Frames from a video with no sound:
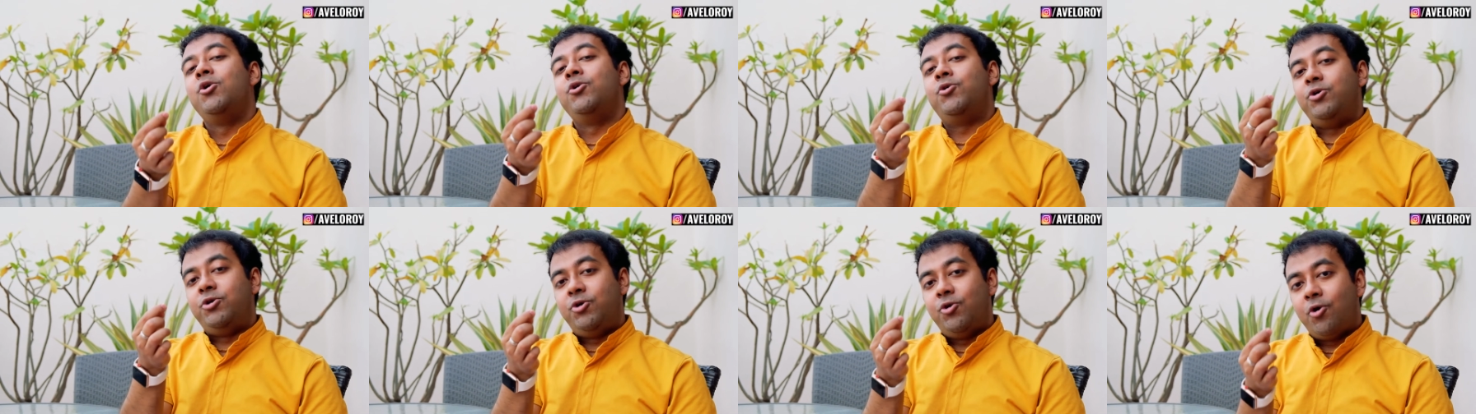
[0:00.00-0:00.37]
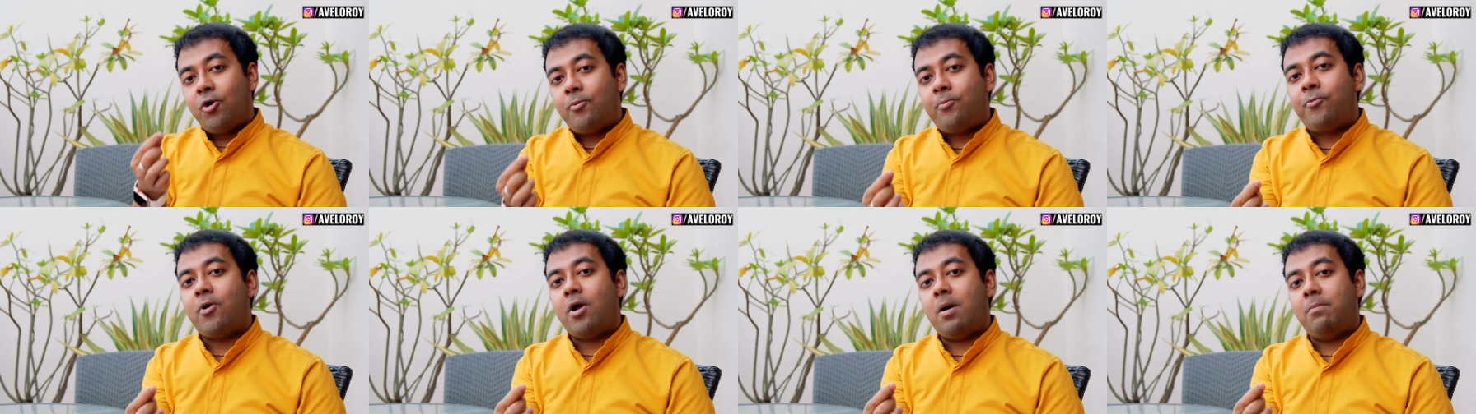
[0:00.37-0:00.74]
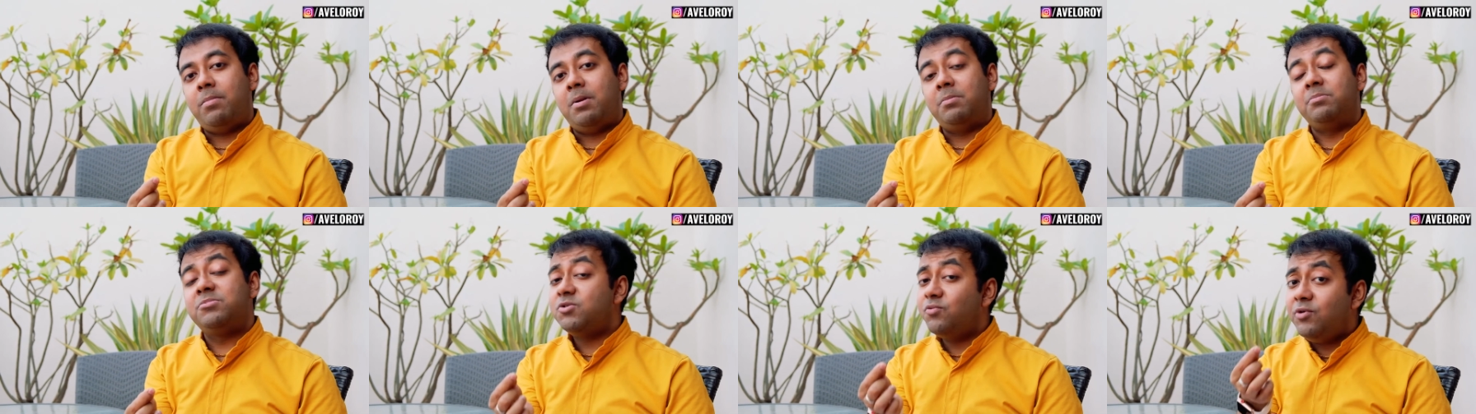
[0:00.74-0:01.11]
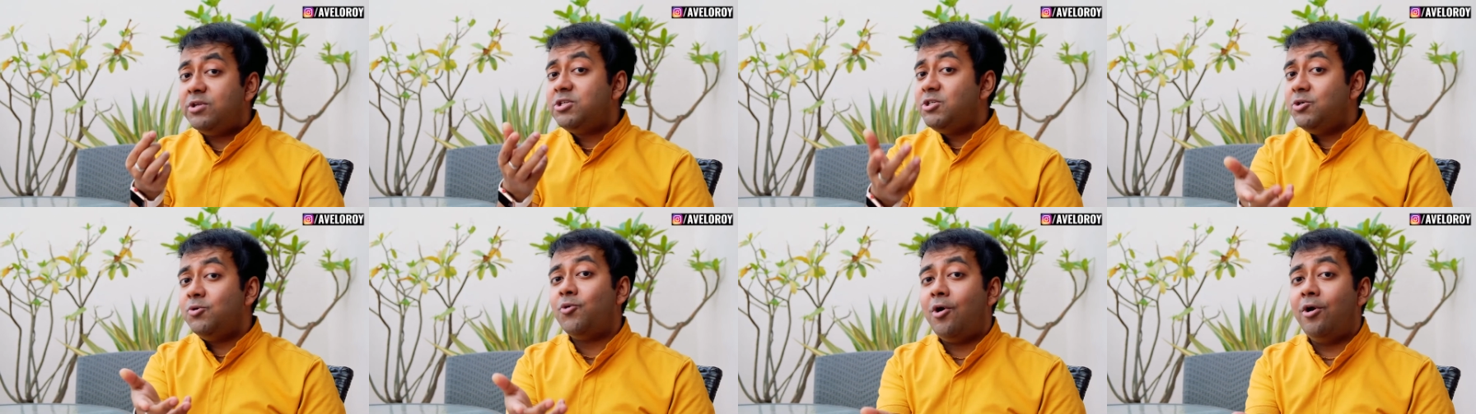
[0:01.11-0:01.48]
to your problems,
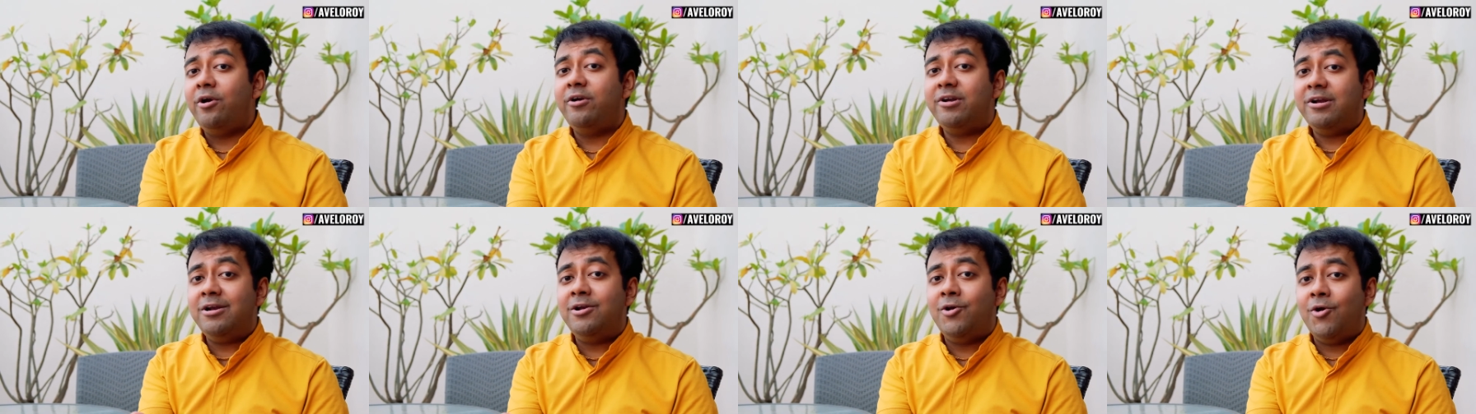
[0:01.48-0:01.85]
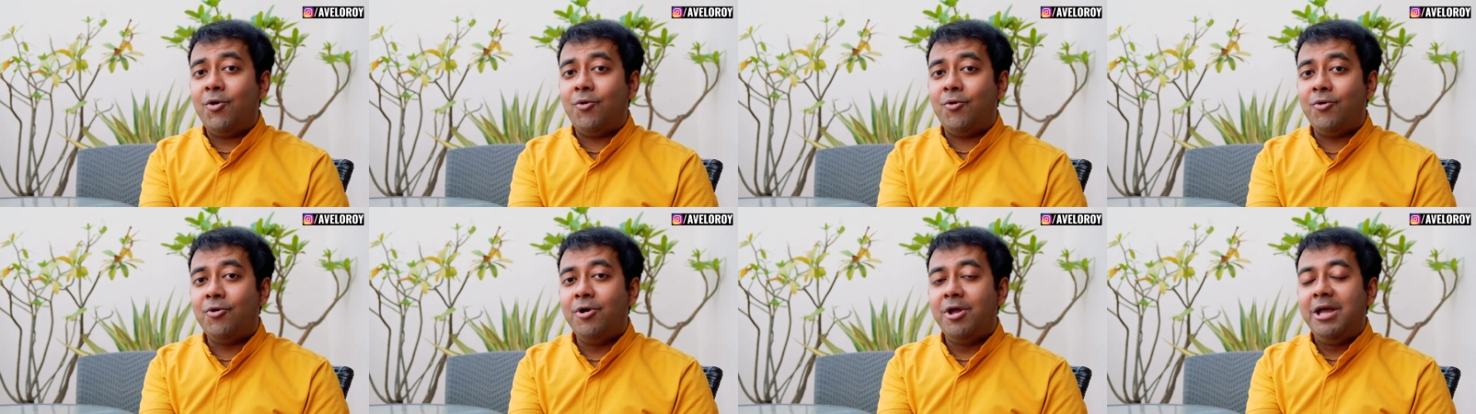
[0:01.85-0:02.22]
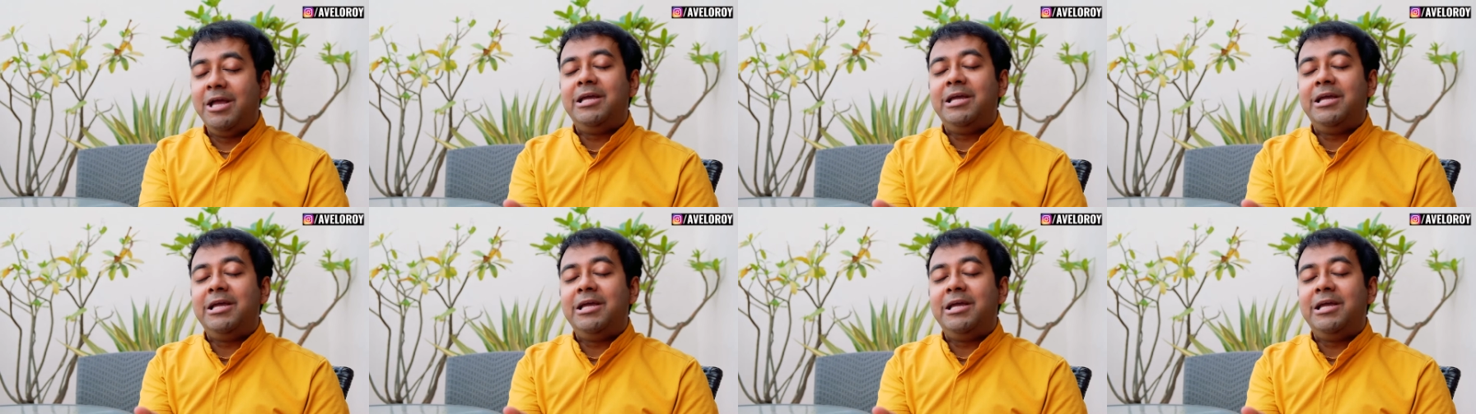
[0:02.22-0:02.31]
which you already know.